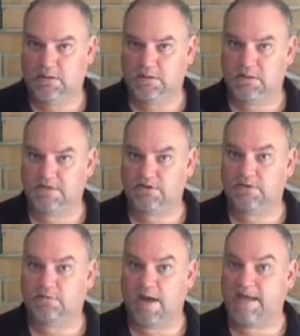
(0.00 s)
let's do
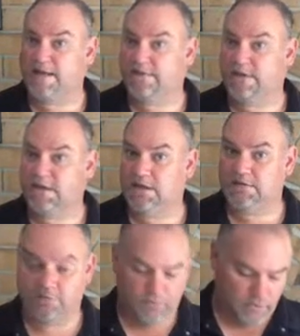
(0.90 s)
the wanky thing and give
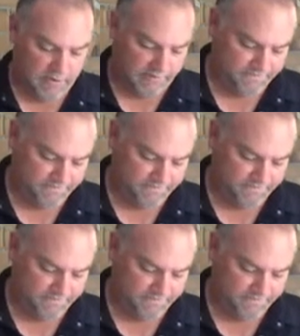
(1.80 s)
it a try.